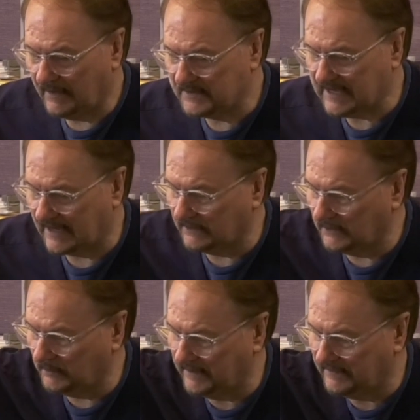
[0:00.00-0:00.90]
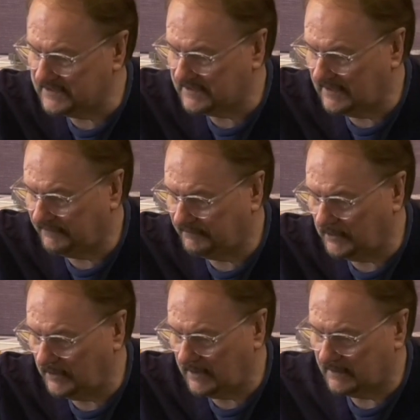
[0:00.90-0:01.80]
That one's got a little bit of a skiff
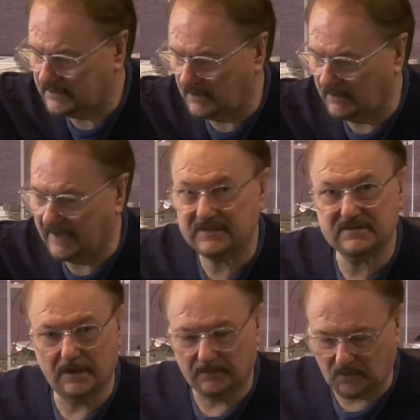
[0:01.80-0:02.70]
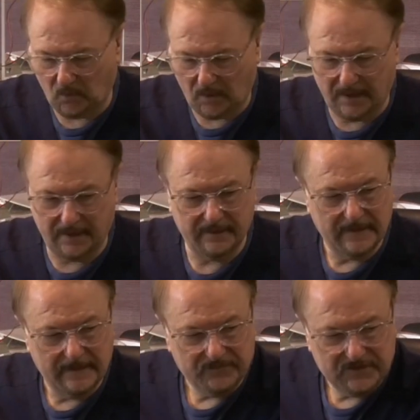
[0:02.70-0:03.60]
to it, so that's number one,
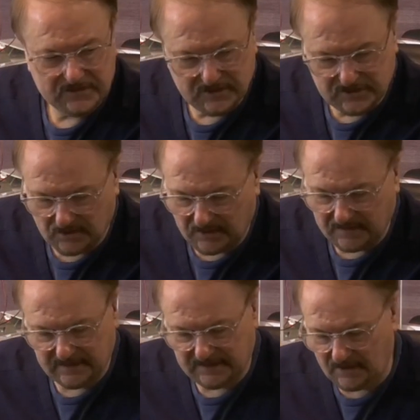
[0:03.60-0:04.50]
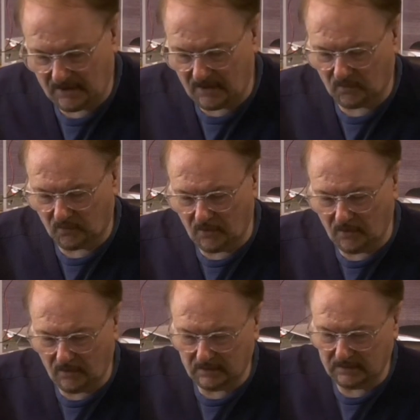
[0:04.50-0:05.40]
just to show you that they all
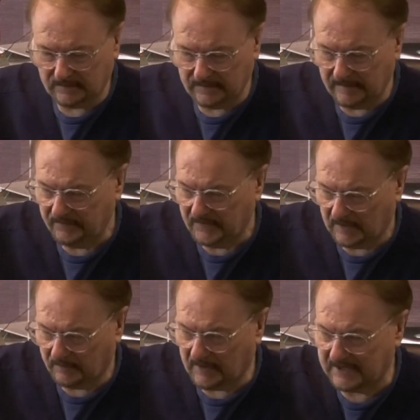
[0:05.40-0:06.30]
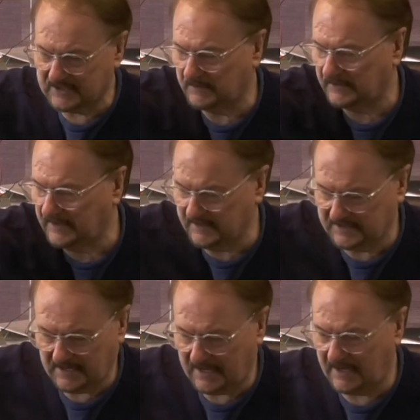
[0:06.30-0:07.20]
roll approximately the
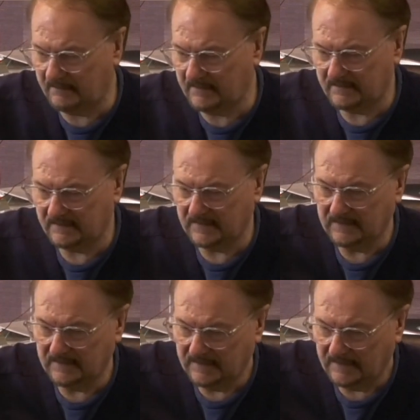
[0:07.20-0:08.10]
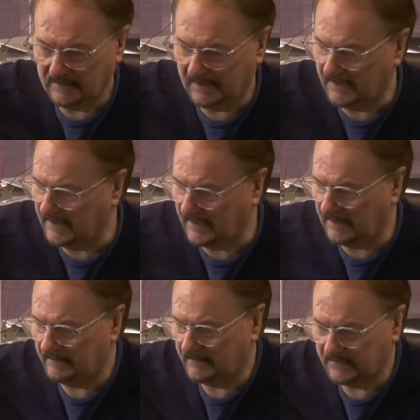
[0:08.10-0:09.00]
same.
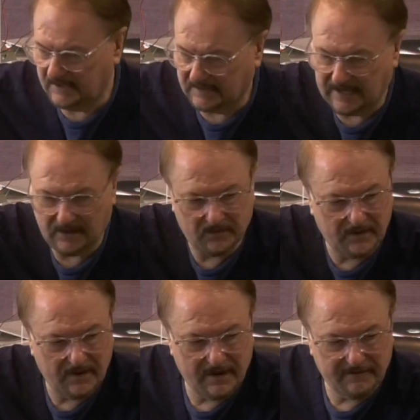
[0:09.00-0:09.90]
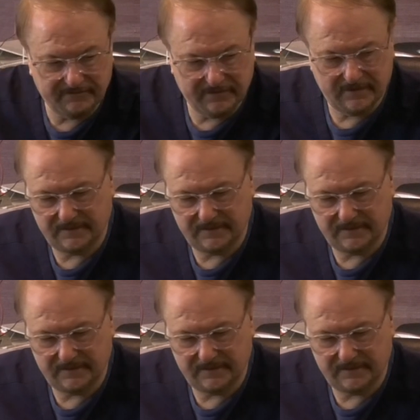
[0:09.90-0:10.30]
Um, take that one off.